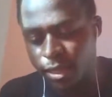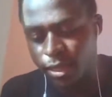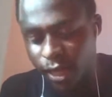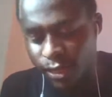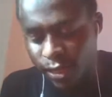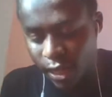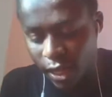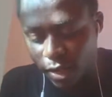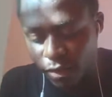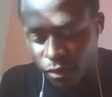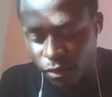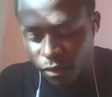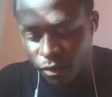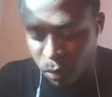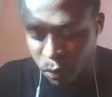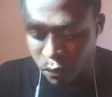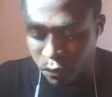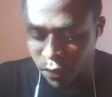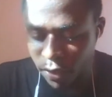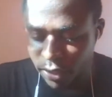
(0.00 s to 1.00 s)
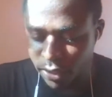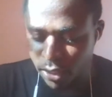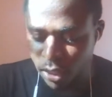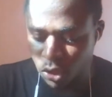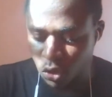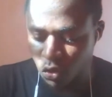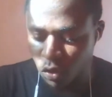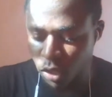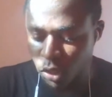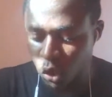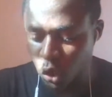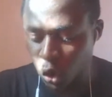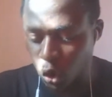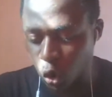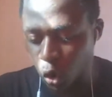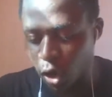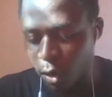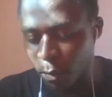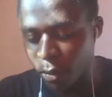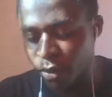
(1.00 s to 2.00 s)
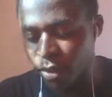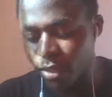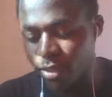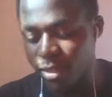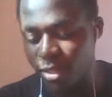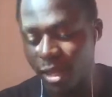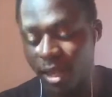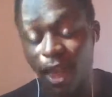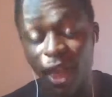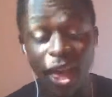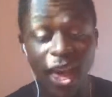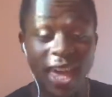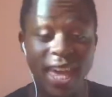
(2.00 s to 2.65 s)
us Liverpool fans just trying to talk about this thing.